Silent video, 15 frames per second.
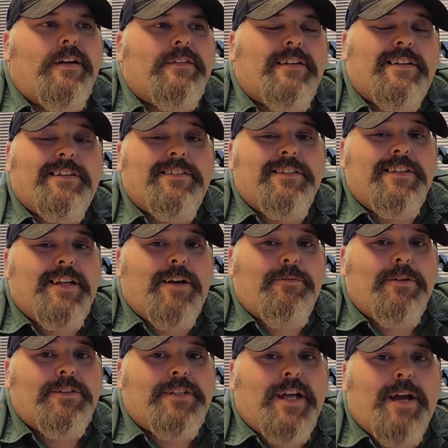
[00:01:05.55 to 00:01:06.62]
Luckily, not
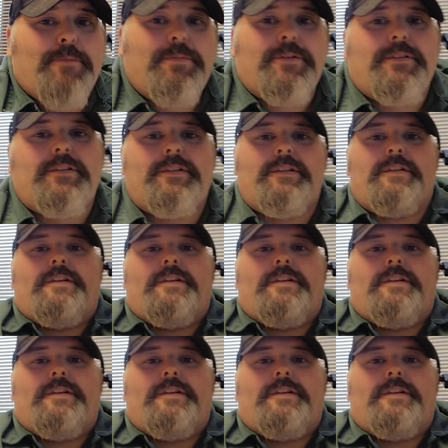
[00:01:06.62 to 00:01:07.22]
much happened.